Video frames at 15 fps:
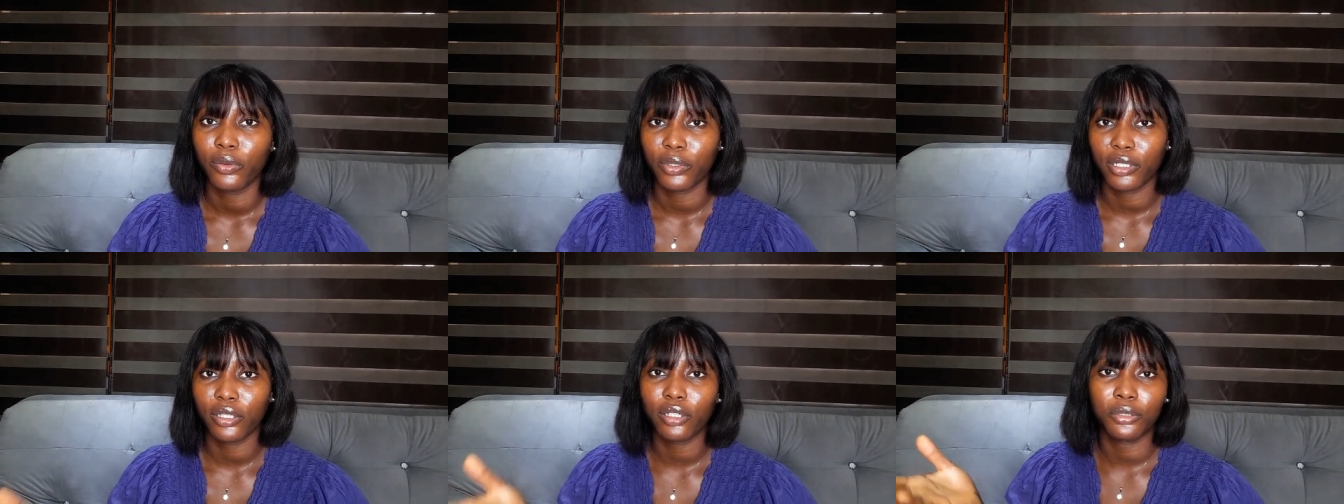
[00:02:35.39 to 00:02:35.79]

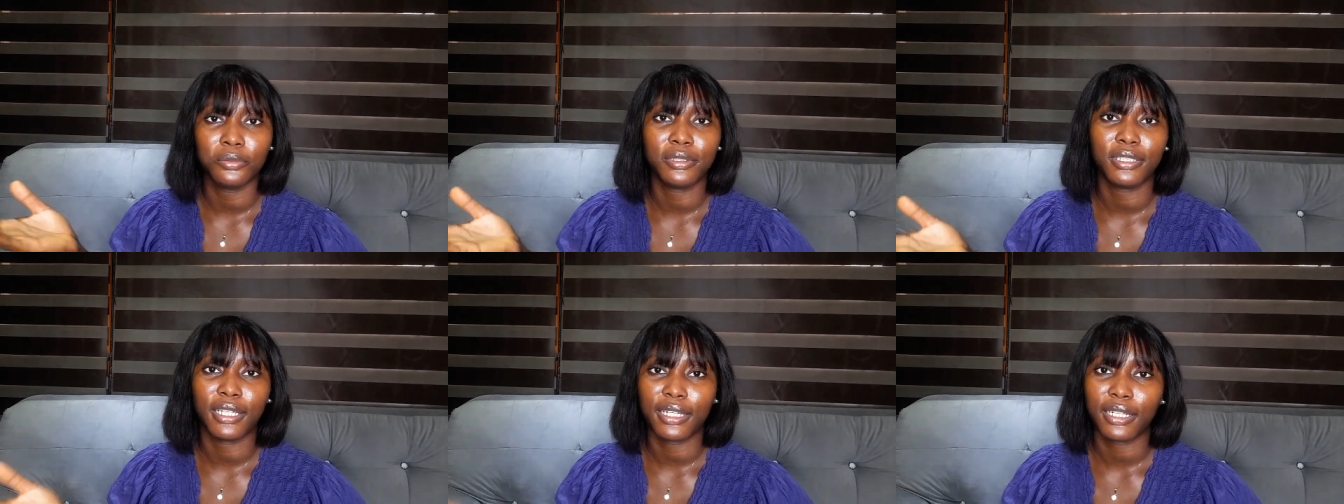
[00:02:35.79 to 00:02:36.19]
when it
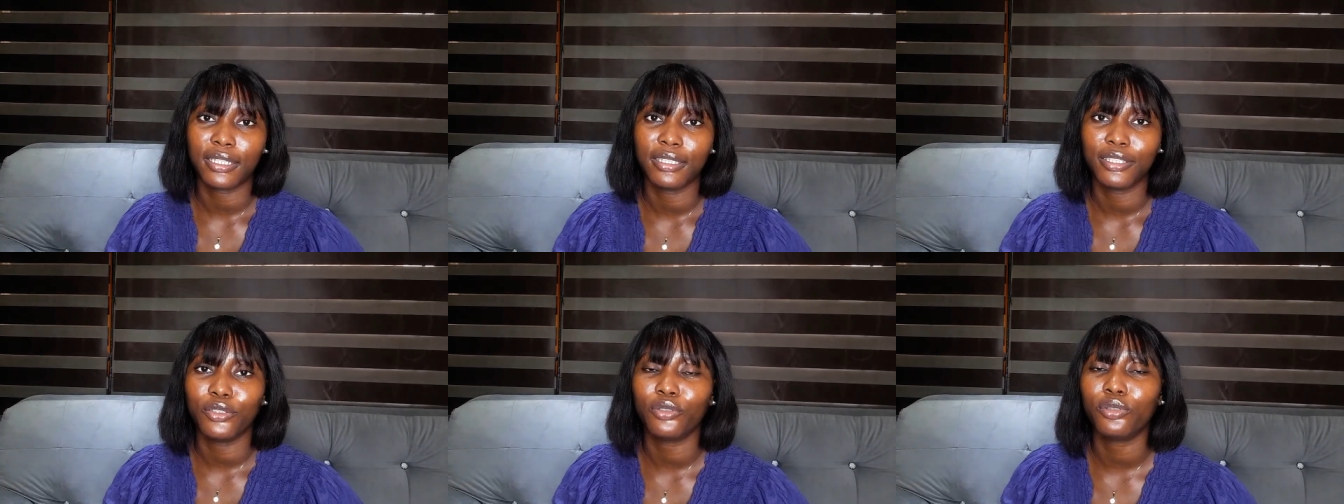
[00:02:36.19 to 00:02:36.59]
comes to
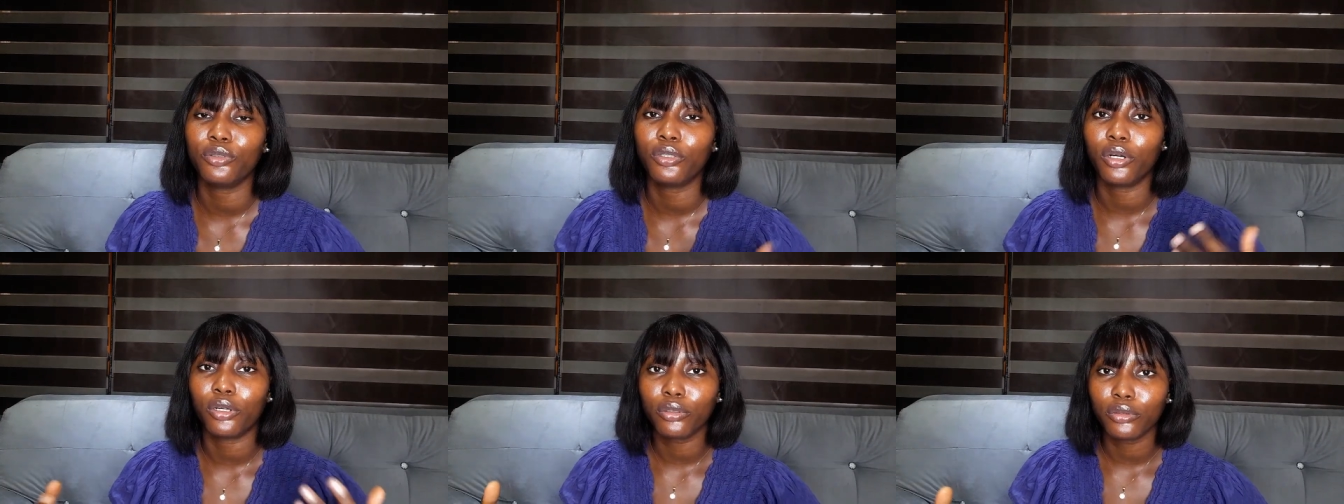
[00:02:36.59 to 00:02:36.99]
acne, you
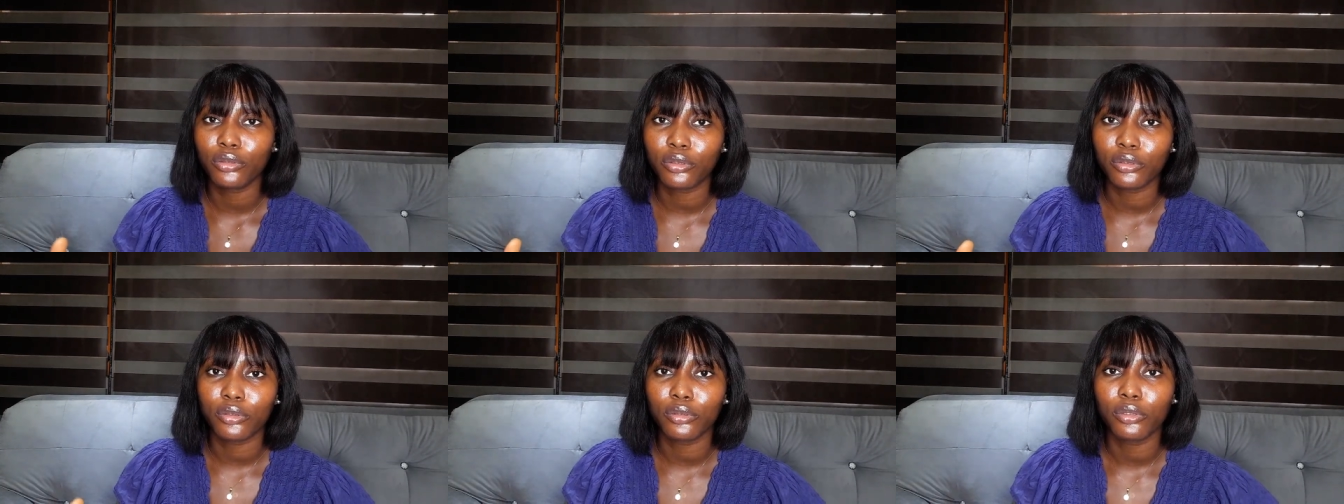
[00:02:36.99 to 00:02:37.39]
should
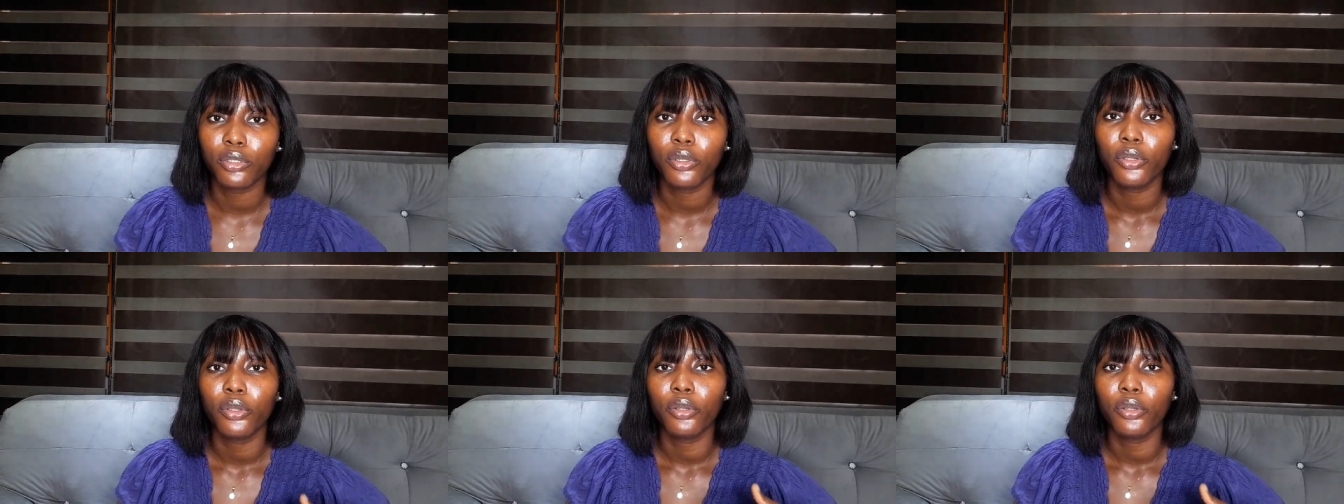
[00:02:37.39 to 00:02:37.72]
also